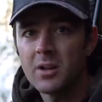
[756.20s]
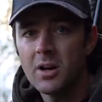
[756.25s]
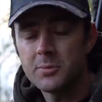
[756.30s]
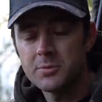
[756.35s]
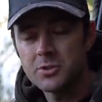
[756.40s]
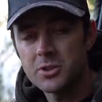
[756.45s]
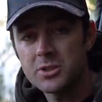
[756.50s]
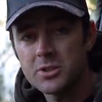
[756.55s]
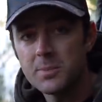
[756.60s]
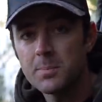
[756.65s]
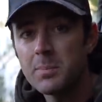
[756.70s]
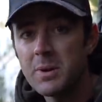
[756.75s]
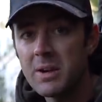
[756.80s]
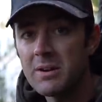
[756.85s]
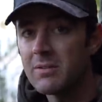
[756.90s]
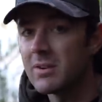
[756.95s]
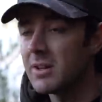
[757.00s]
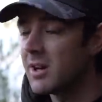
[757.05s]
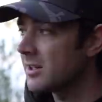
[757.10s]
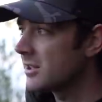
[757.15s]
I'm just a
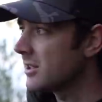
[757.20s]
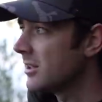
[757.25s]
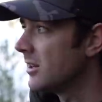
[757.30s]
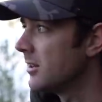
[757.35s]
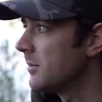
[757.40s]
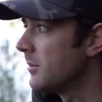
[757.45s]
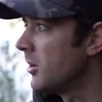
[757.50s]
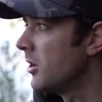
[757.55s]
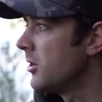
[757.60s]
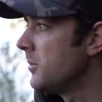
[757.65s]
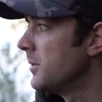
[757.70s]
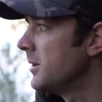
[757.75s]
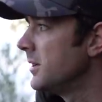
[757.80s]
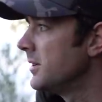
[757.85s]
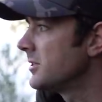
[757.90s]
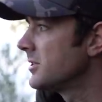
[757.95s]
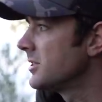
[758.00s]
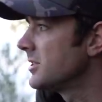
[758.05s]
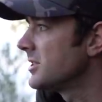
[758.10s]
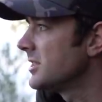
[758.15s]
bit reluctant at the
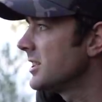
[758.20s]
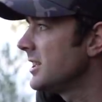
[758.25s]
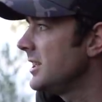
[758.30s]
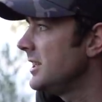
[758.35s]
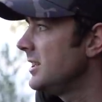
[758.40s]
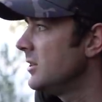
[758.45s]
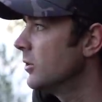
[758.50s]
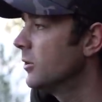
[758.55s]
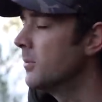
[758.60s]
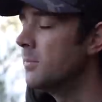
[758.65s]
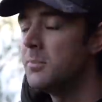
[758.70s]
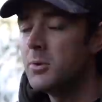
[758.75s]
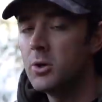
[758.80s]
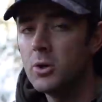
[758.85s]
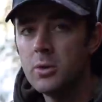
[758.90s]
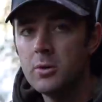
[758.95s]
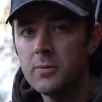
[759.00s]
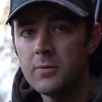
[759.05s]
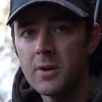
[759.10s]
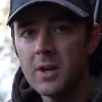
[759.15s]
moment to see or
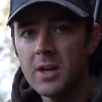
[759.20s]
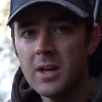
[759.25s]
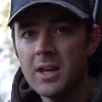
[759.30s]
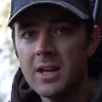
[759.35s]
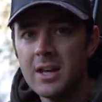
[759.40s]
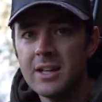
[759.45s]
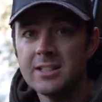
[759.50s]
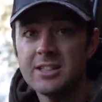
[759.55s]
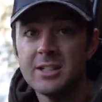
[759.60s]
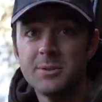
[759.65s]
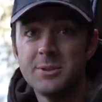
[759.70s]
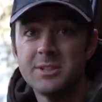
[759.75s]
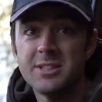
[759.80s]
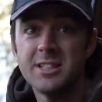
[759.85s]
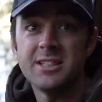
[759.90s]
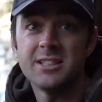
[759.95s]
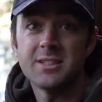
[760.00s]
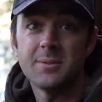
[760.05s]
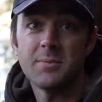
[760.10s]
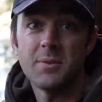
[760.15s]
move until we
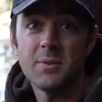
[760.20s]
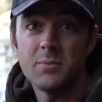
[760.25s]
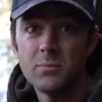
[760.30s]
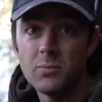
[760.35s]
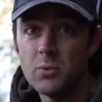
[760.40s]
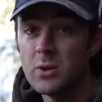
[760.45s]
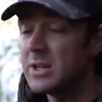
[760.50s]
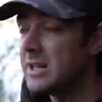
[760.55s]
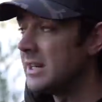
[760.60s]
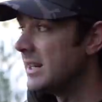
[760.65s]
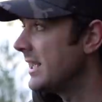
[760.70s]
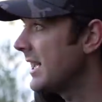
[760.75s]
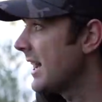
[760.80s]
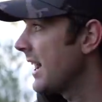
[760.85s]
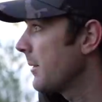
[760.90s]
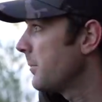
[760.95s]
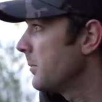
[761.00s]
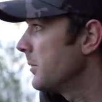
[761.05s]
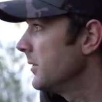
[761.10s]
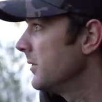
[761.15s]
see something really
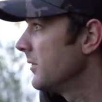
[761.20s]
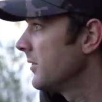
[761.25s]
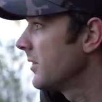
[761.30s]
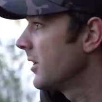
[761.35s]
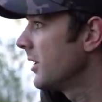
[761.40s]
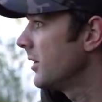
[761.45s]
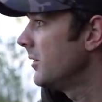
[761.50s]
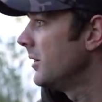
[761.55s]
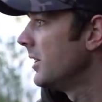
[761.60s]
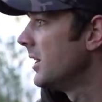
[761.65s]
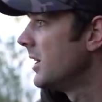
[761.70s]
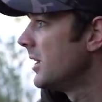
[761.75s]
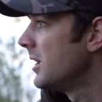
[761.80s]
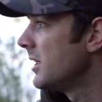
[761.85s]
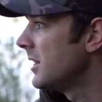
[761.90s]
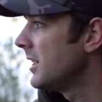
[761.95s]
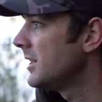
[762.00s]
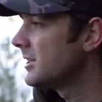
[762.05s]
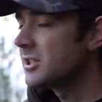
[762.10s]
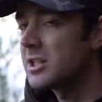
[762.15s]
happen. So
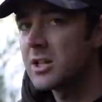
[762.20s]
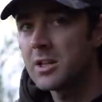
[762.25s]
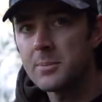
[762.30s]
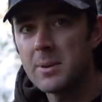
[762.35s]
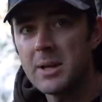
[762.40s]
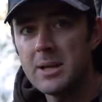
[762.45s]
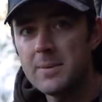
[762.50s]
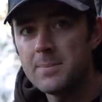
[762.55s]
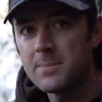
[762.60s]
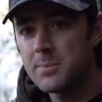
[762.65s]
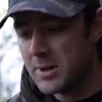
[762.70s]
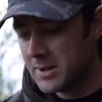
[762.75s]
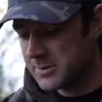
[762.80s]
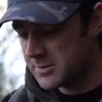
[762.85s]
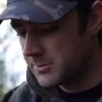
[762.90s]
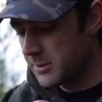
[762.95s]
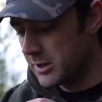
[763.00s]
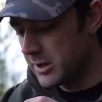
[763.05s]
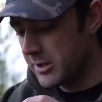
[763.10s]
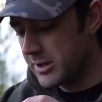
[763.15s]
this is going to be
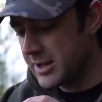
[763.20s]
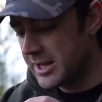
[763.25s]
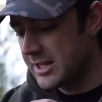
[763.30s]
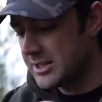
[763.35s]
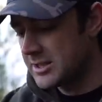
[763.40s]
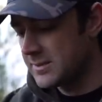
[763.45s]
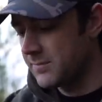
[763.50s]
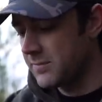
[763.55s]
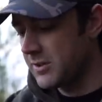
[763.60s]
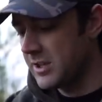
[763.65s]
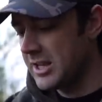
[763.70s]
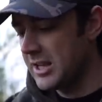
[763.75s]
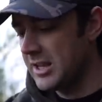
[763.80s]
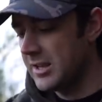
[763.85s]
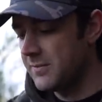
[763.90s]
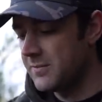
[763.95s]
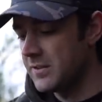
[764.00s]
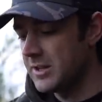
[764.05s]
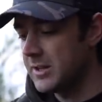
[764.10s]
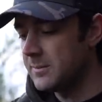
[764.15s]
perhaps my location for the
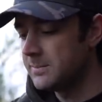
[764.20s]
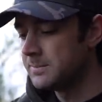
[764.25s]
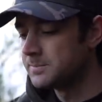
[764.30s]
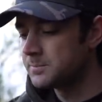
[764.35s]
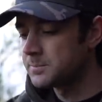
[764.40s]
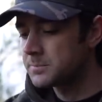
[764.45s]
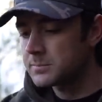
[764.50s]
evening.